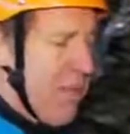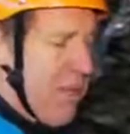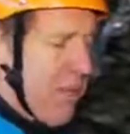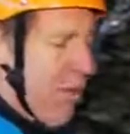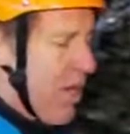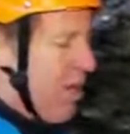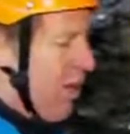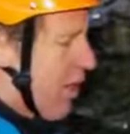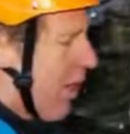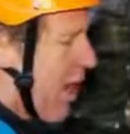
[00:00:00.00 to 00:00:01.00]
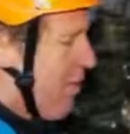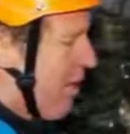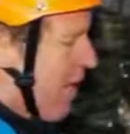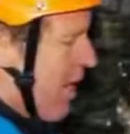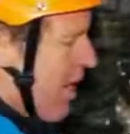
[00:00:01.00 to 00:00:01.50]
that's going to our
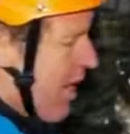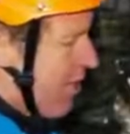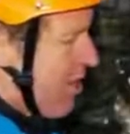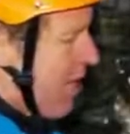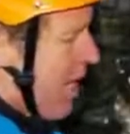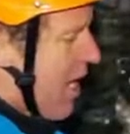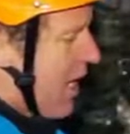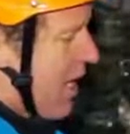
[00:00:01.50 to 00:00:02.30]
climber and we tie